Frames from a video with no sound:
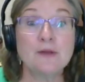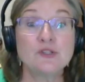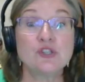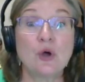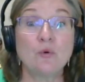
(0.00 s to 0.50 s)

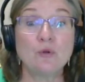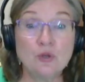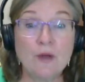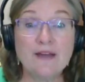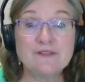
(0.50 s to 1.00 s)
So
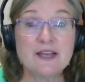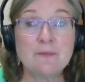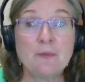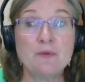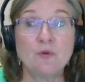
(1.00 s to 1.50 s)
you have to
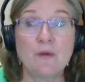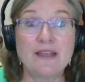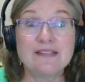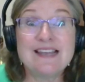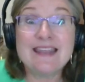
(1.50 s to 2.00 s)
come up with a
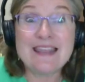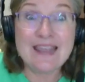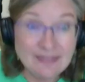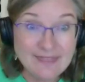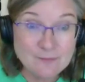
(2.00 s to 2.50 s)
way to
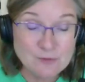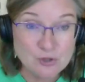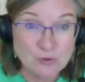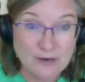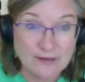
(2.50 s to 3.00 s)
get them
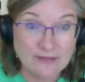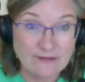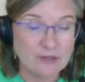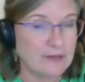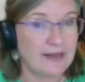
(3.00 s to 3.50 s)
to grade
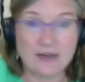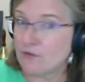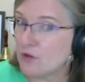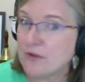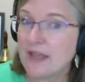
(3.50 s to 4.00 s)
level. And
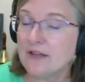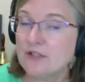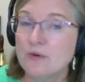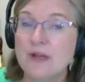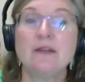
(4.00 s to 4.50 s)
if you
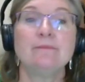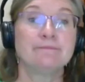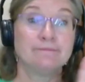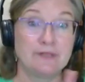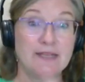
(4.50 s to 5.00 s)
can't do it,
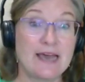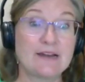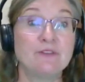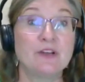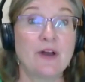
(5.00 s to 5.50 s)
you got
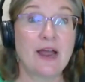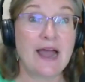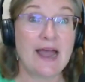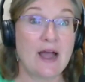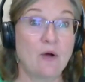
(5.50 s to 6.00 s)
to figure
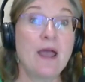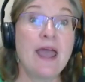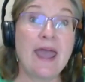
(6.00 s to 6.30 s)
out how.